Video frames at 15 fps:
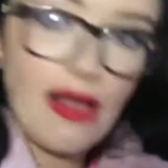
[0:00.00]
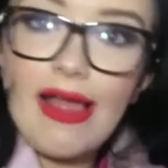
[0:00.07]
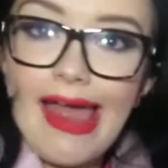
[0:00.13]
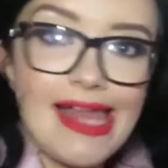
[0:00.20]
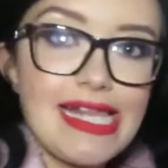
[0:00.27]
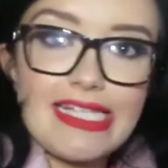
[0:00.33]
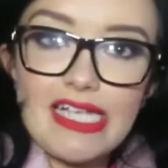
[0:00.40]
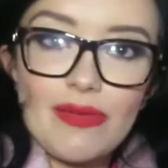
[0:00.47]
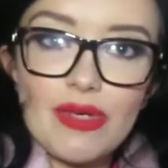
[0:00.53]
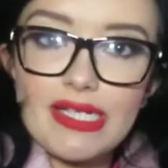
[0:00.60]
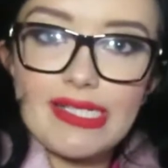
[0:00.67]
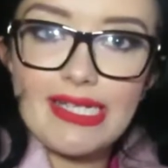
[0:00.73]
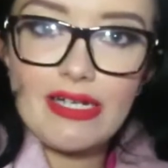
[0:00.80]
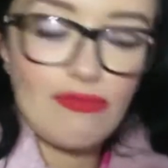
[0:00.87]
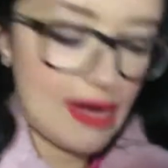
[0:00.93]
anytime I
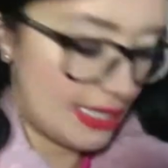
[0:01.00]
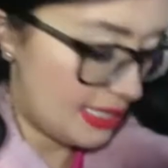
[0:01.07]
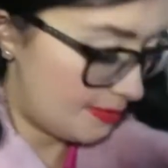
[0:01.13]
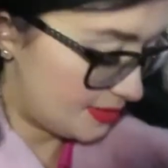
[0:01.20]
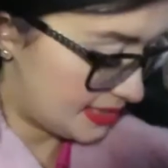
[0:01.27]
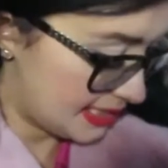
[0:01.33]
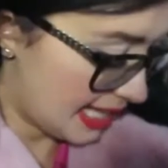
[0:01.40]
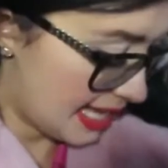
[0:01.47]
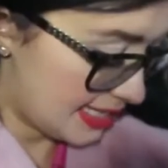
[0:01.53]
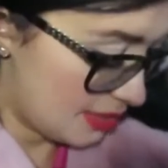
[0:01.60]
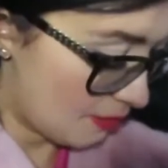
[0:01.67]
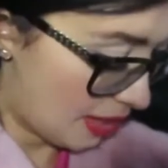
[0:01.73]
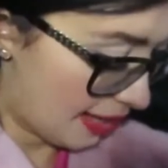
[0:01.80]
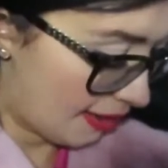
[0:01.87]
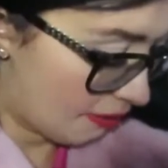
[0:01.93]
see a red lipstick
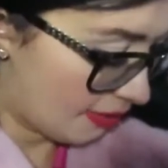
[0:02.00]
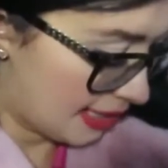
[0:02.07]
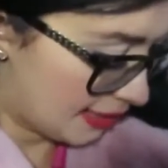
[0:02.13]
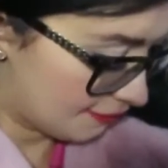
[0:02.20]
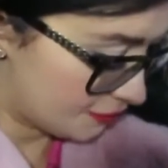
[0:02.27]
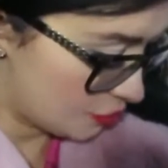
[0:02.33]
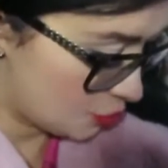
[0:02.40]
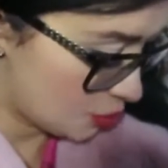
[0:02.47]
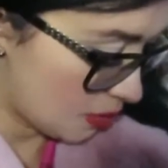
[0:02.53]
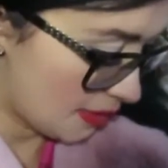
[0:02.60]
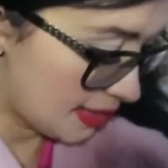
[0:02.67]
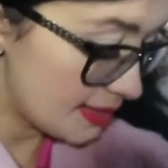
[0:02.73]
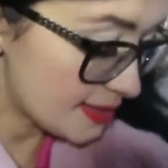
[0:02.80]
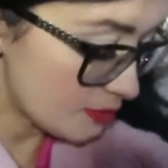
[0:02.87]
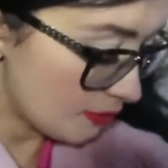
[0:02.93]
anywhere, I have to
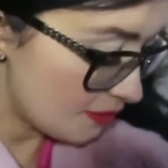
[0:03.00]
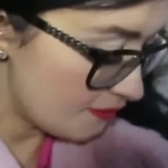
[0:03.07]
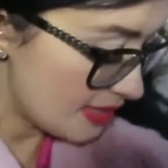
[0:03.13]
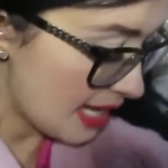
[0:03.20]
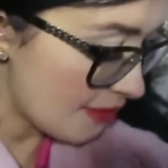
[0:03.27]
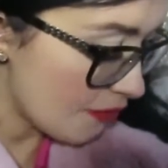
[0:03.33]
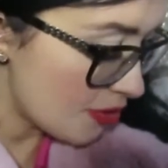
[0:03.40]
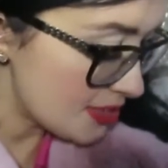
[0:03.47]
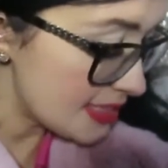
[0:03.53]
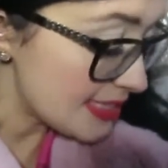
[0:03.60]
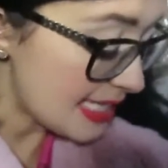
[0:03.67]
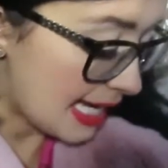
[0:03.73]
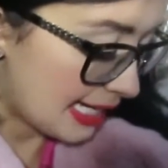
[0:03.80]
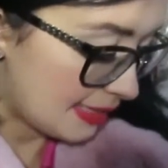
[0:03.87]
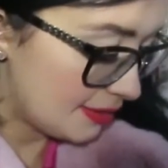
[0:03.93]
try it. So I've narrowed it
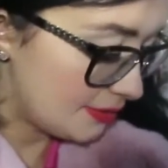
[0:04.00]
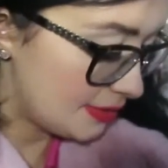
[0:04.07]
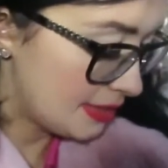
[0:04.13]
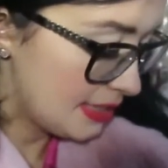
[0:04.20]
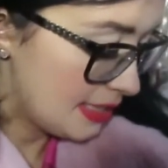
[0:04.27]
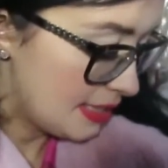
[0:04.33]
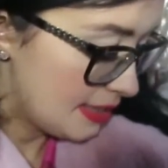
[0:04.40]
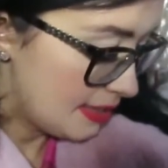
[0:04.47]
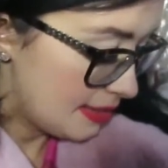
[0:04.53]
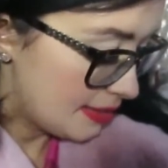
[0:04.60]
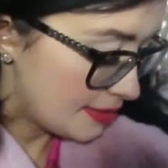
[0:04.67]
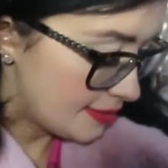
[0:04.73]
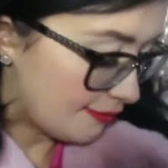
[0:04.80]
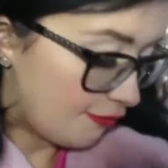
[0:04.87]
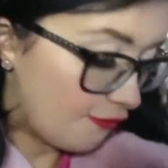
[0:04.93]
down
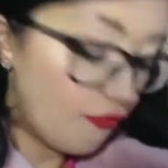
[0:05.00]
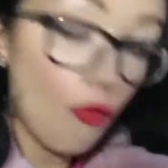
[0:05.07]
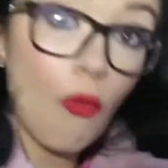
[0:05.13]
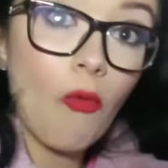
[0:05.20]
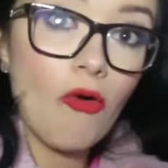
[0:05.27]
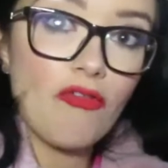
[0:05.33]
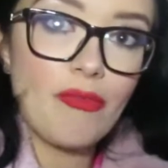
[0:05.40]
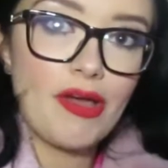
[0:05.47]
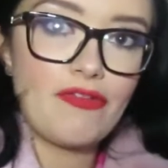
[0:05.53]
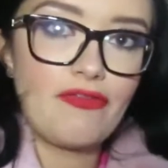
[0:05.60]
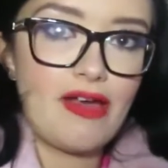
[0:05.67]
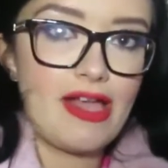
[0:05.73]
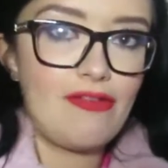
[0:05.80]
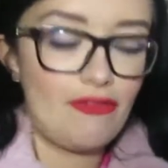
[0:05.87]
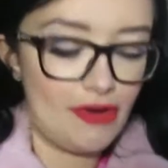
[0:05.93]
to 4 of my
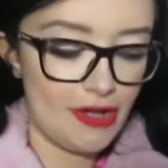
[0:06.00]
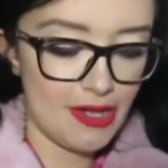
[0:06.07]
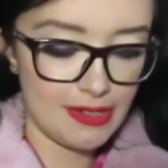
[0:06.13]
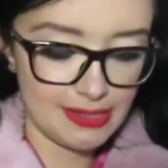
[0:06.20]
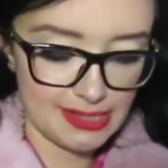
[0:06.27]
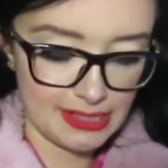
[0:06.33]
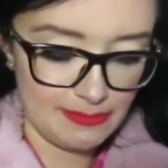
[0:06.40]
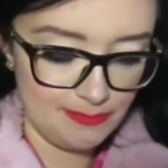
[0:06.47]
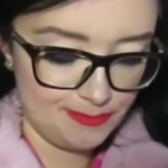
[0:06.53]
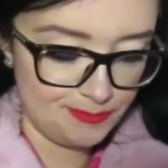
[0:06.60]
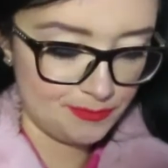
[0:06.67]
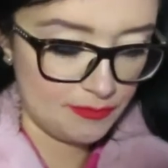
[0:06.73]
favourites.